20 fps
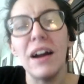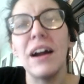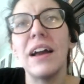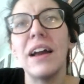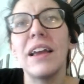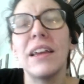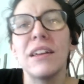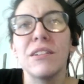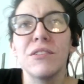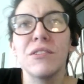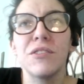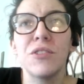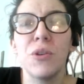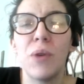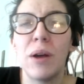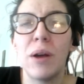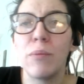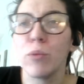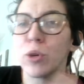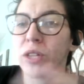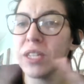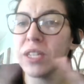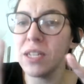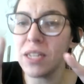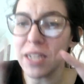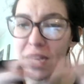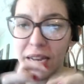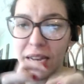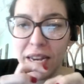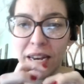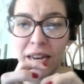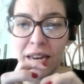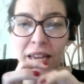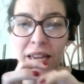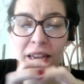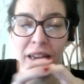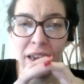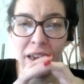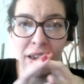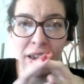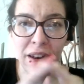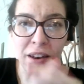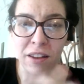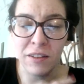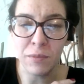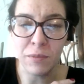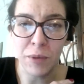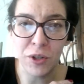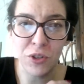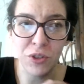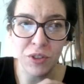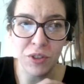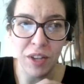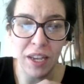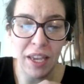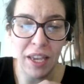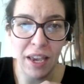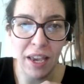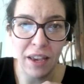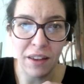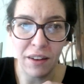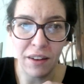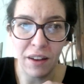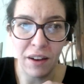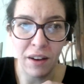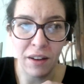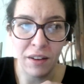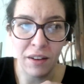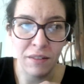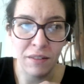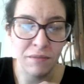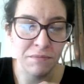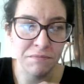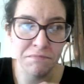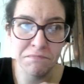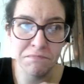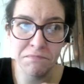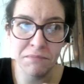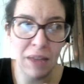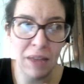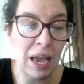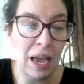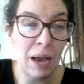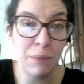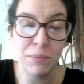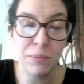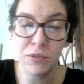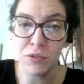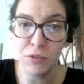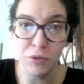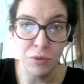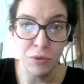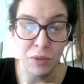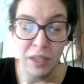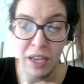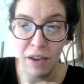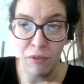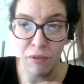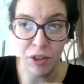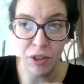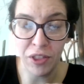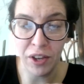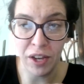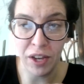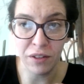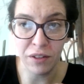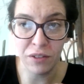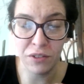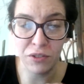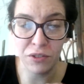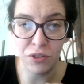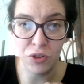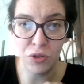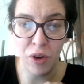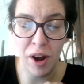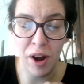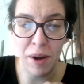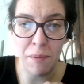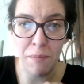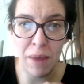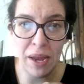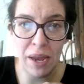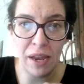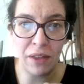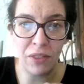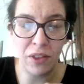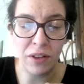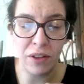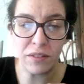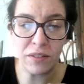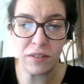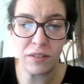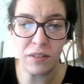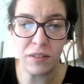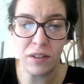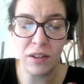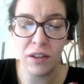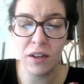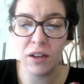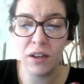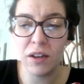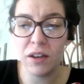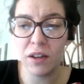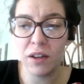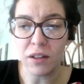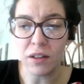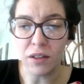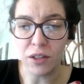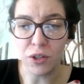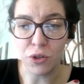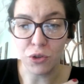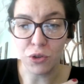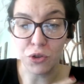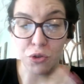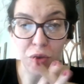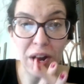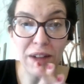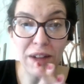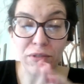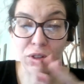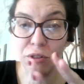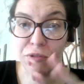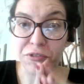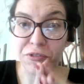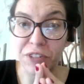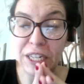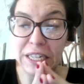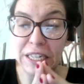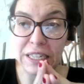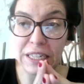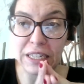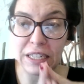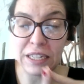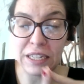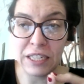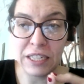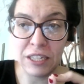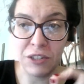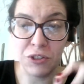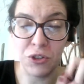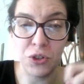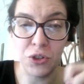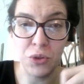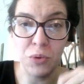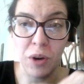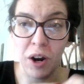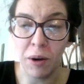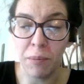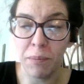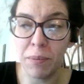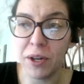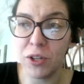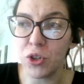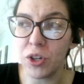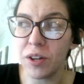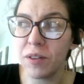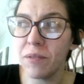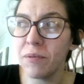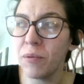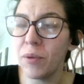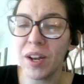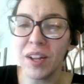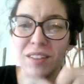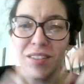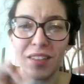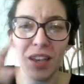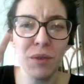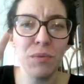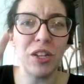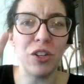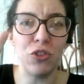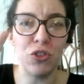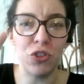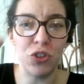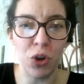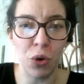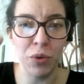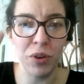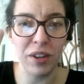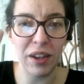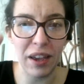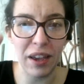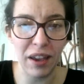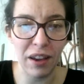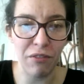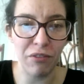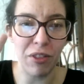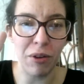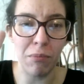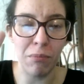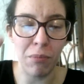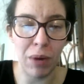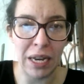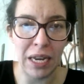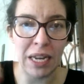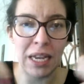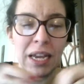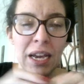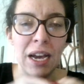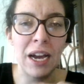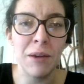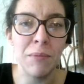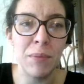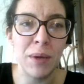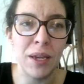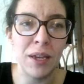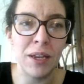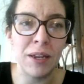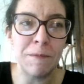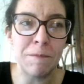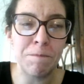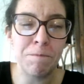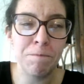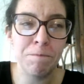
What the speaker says: And so I'm really tightening in as much as I can on absolutely everything else to try to make this little travel fit into our budget. When I say we don't have the money, I mean